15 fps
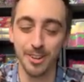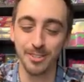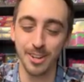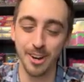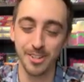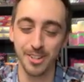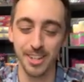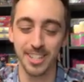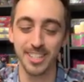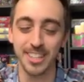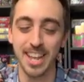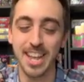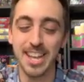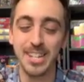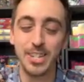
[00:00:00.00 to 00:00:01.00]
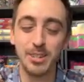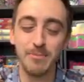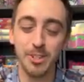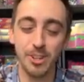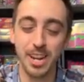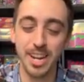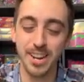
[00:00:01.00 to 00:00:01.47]
Dartrix, Gym
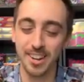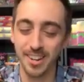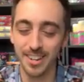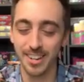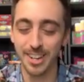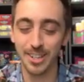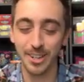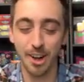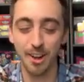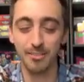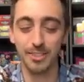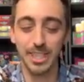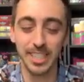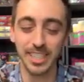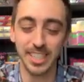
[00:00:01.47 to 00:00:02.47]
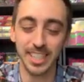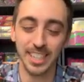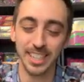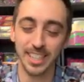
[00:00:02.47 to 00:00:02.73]
Trainer, Coughing,